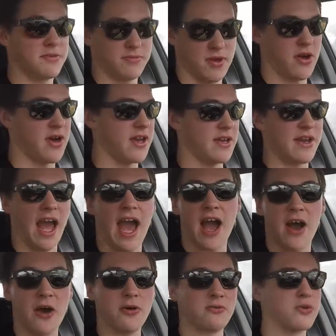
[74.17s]
on
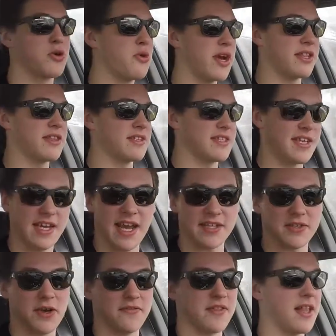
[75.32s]
how quick this thing gets
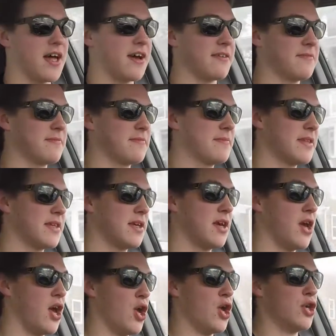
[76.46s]
off the line.
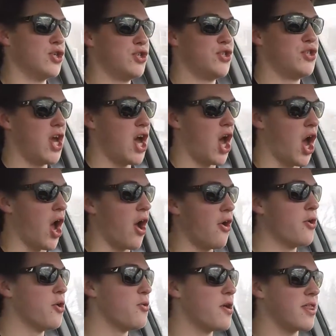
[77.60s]

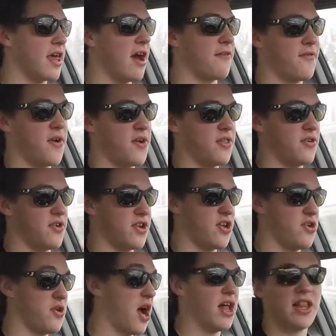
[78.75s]
So without further
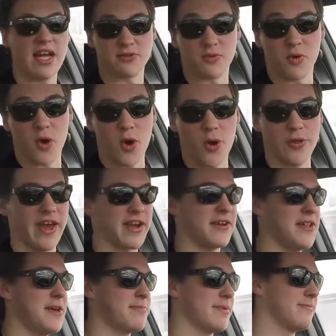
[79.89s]
ado, let's roll that clip.